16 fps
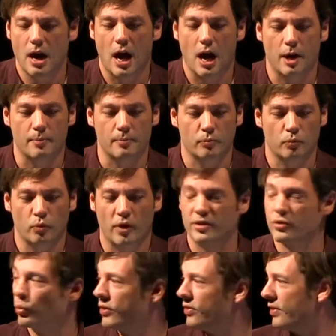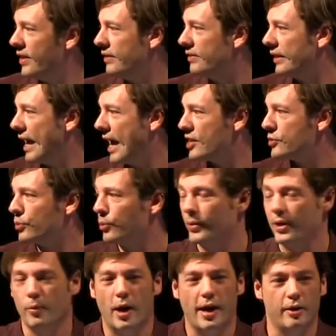Um, that's one thing that
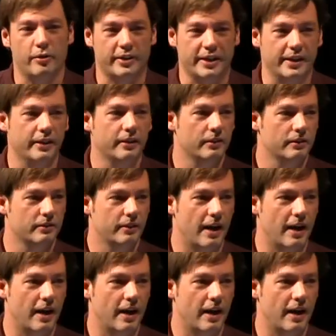Casper BYOD,